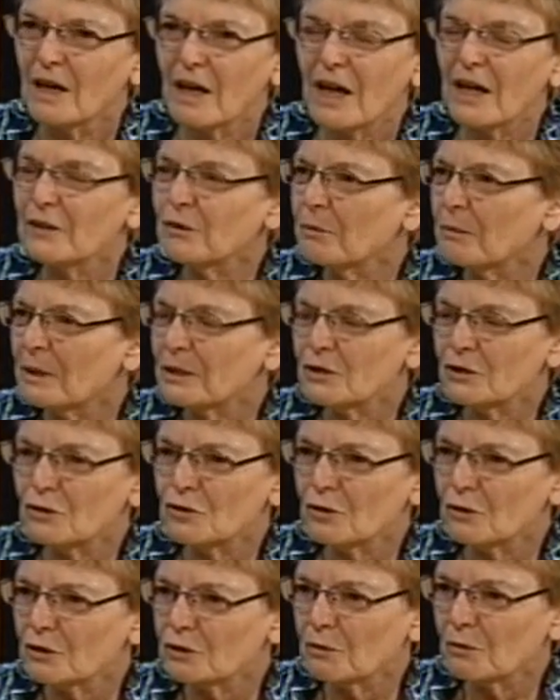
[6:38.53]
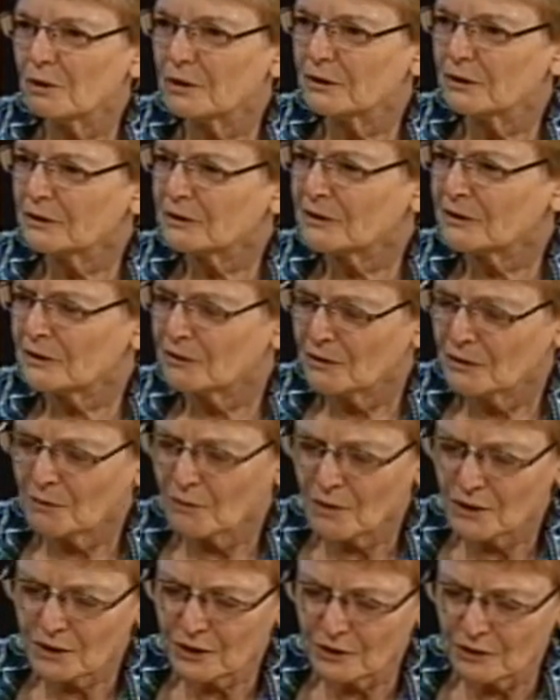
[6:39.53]
And you mentioned George
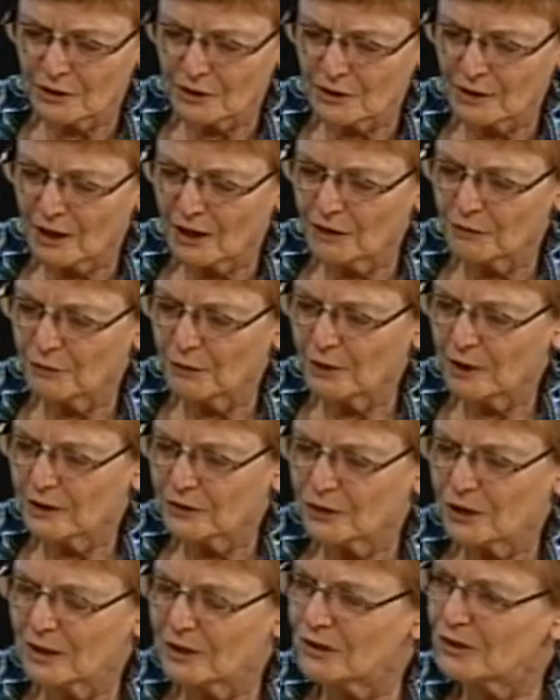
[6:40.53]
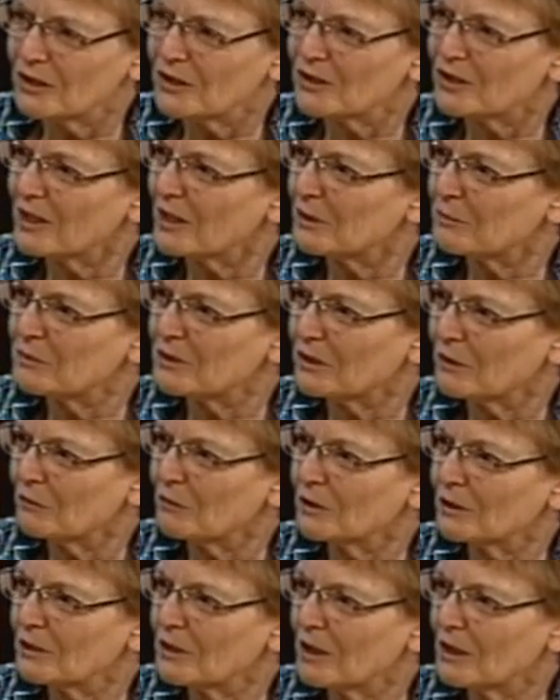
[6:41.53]
Washington Carver had changed his name
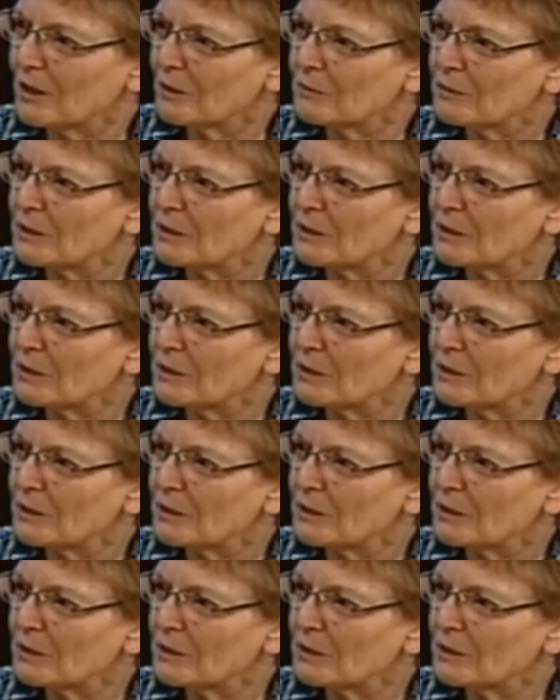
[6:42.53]
several times?